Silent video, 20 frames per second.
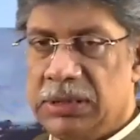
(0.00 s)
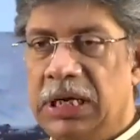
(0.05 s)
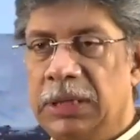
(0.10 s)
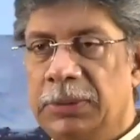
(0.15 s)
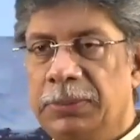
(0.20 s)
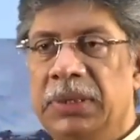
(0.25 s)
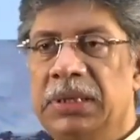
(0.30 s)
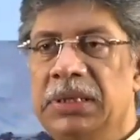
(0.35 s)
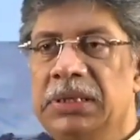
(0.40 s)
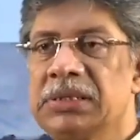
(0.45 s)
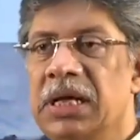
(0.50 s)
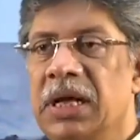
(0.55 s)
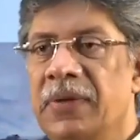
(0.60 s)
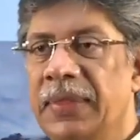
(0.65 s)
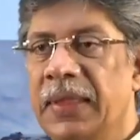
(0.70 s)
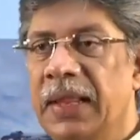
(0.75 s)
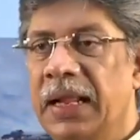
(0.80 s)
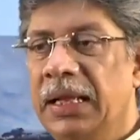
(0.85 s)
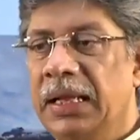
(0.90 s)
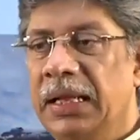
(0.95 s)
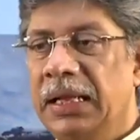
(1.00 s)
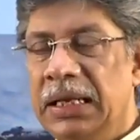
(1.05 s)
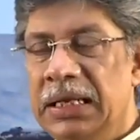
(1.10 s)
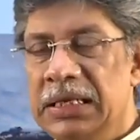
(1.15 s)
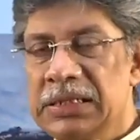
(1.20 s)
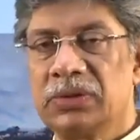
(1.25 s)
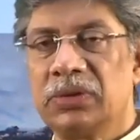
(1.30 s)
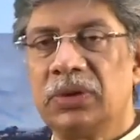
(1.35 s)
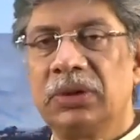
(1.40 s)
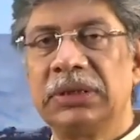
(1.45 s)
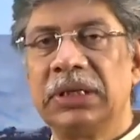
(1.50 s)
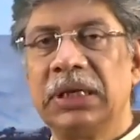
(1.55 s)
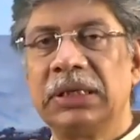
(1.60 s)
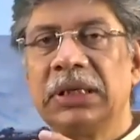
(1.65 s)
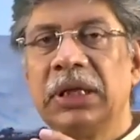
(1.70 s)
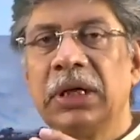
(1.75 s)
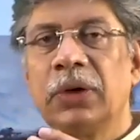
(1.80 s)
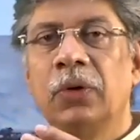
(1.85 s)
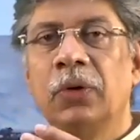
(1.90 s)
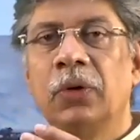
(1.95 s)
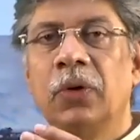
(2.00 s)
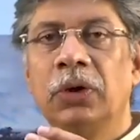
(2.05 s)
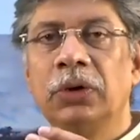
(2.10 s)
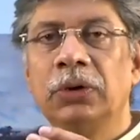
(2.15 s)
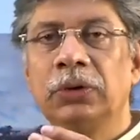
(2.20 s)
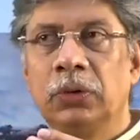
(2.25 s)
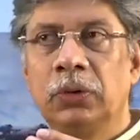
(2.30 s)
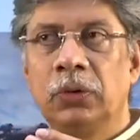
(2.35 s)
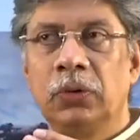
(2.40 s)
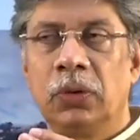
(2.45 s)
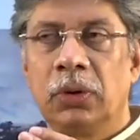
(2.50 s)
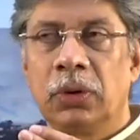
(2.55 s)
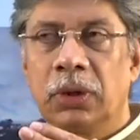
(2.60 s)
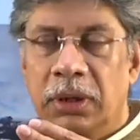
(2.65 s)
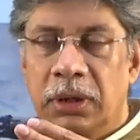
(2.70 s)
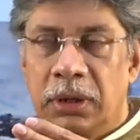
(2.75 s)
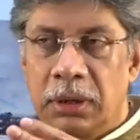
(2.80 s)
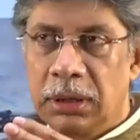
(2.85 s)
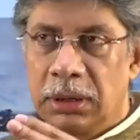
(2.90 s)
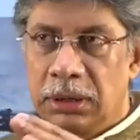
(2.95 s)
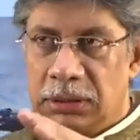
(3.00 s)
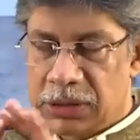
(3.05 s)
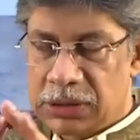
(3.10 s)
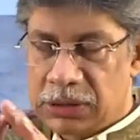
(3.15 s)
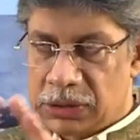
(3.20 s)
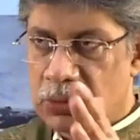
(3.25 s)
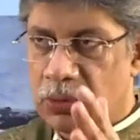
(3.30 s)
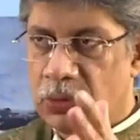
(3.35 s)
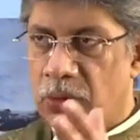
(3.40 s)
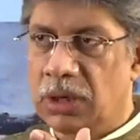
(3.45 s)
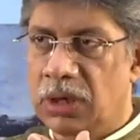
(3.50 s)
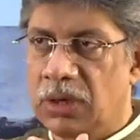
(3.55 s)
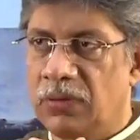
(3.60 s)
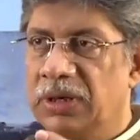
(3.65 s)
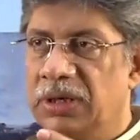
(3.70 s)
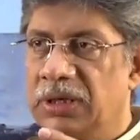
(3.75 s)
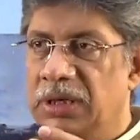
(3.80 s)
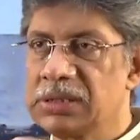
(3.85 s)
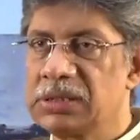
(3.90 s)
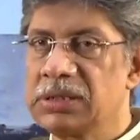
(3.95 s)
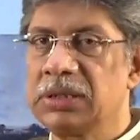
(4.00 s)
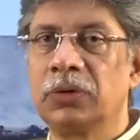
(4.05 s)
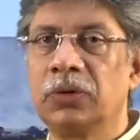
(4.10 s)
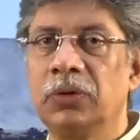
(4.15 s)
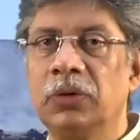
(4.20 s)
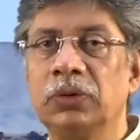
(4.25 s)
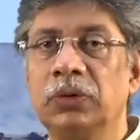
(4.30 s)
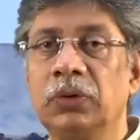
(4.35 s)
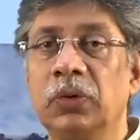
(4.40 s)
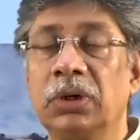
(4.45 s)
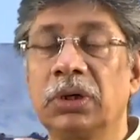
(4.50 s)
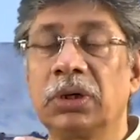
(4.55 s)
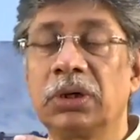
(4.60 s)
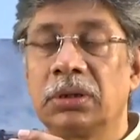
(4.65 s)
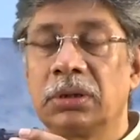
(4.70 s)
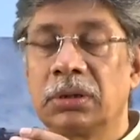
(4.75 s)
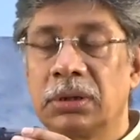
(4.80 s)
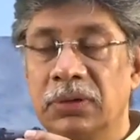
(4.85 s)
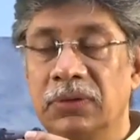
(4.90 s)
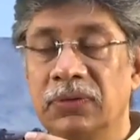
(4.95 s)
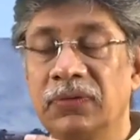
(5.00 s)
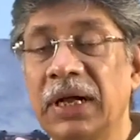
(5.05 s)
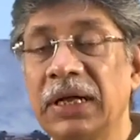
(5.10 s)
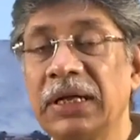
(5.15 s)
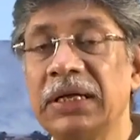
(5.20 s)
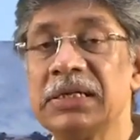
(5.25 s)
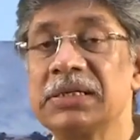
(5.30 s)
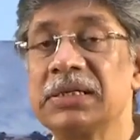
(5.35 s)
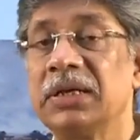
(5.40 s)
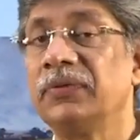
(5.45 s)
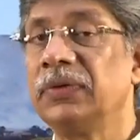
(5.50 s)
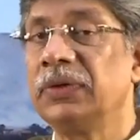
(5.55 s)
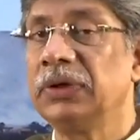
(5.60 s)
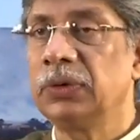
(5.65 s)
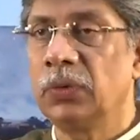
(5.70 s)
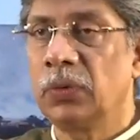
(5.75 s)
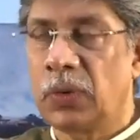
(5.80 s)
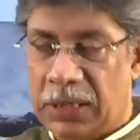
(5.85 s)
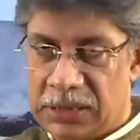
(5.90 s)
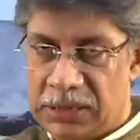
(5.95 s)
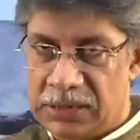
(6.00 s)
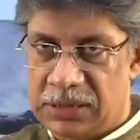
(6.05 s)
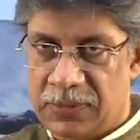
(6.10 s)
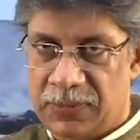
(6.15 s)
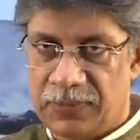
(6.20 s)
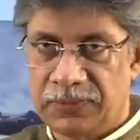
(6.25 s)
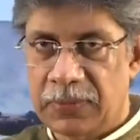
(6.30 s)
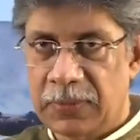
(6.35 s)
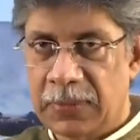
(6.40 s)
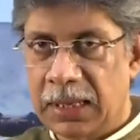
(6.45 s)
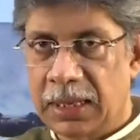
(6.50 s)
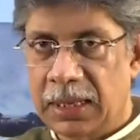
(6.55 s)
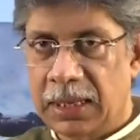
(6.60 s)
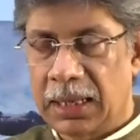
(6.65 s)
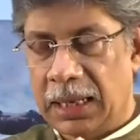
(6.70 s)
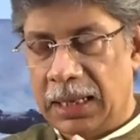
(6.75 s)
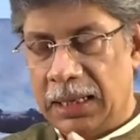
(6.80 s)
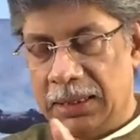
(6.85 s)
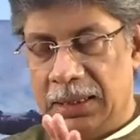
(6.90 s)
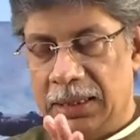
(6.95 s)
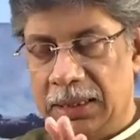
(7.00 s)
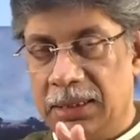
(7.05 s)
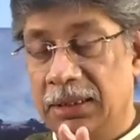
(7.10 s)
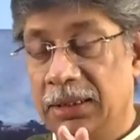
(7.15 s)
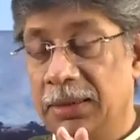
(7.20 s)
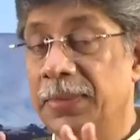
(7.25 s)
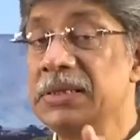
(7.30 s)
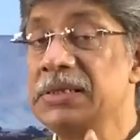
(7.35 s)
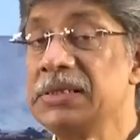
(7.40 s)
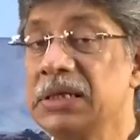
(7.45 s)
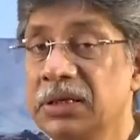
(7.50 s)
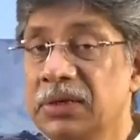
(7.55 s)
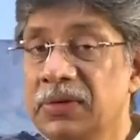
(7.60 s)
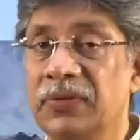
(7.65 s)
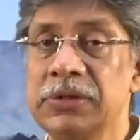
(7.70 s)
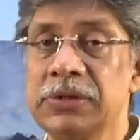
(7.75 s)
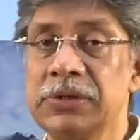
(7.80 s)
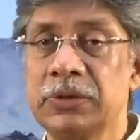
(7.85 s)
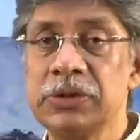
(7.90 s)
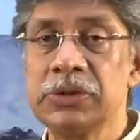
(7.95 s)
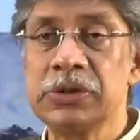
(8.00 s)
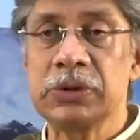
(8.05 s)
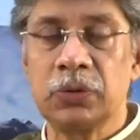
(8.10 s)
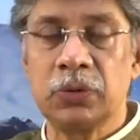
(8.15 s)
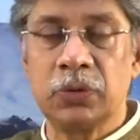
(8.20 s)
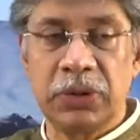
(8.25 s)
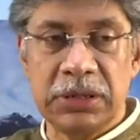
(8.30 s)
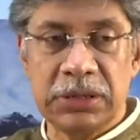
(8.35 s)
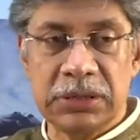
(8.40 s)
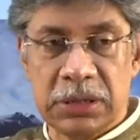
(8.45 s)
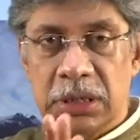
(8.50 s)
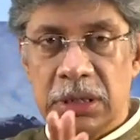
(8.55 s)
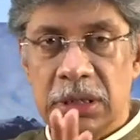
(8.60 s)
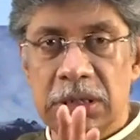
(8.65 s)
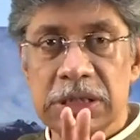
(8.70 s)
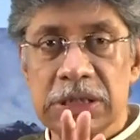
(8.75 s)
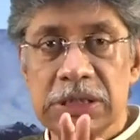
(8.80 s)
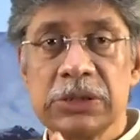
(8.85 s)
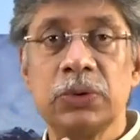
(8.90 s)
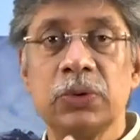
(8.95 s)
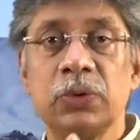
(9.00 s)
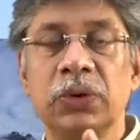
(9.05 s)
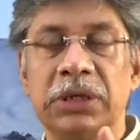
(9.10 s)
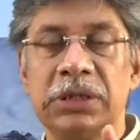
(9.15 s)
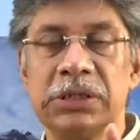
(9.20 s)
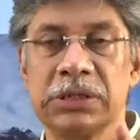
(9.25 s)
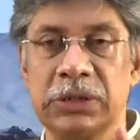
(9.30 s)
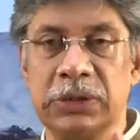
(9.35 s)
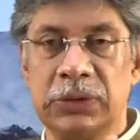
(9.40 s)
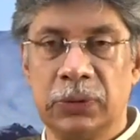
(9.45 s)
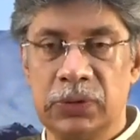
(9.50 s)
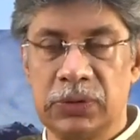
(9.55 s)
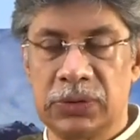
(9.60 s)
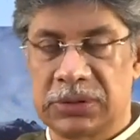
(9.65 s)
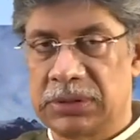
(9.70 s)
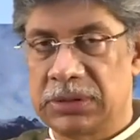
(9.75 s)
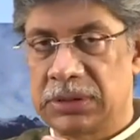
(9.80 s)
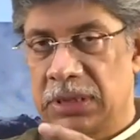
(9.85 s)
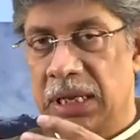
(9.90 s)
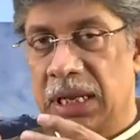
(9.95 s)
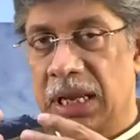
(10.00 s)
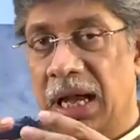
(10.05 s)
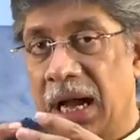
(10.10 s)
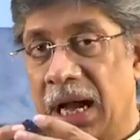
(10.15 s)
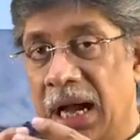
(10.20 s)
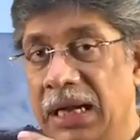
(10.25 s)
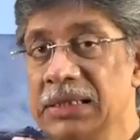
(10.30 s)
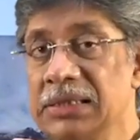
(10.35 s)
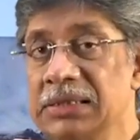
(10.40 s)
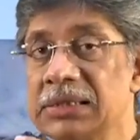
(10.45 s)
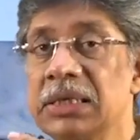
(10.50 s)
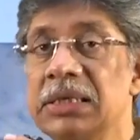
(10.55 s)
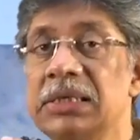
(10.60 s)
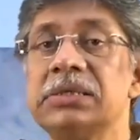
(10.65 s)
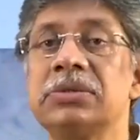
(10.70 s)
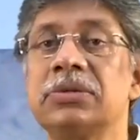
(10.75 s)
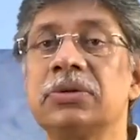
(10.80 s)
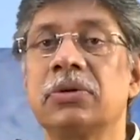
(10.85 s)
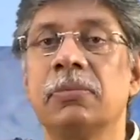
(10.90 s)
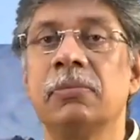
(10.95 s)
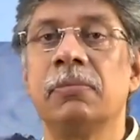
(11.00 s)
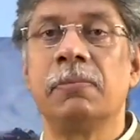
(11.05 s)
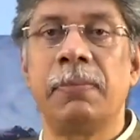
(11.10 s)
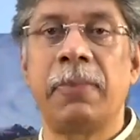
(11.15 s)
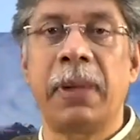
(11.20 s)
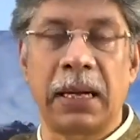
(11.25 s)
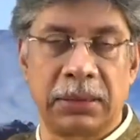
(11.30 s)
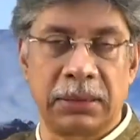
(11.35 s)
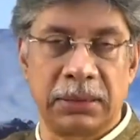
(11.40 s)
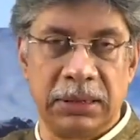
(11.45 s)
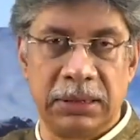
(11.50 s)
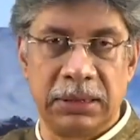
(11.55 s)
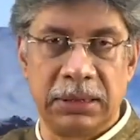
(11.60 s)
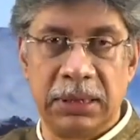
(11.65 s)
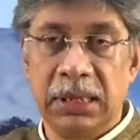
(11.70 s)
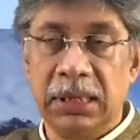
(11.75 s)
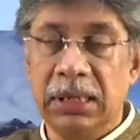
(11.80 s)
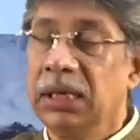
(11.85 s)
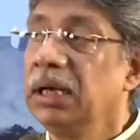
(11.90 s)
That means it's not that they go on to the snow cover doesn't go on to confine itself into ice. And the basic difference between snow is loose. Ice is compacted.